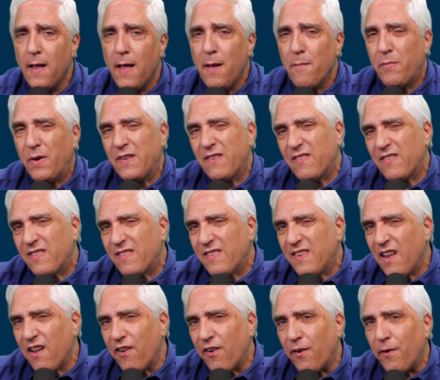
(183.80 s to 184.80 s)
But
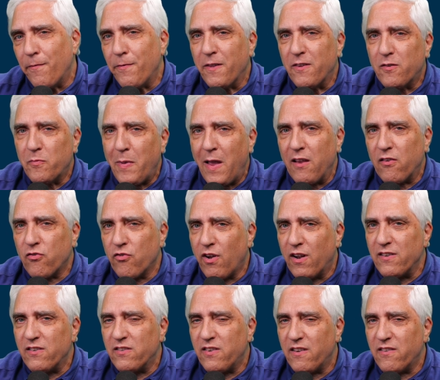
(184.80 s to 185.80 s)
still, the Space
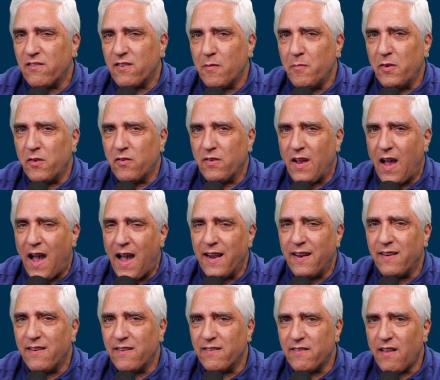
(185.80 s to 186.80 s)
Launch System is kind
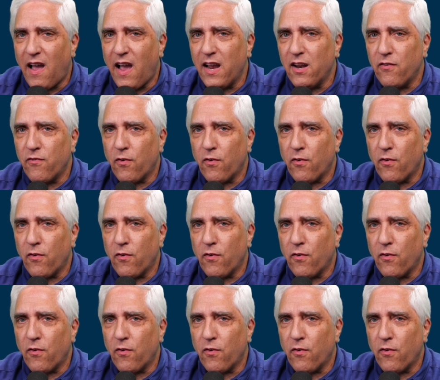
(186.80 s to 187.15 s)
of designed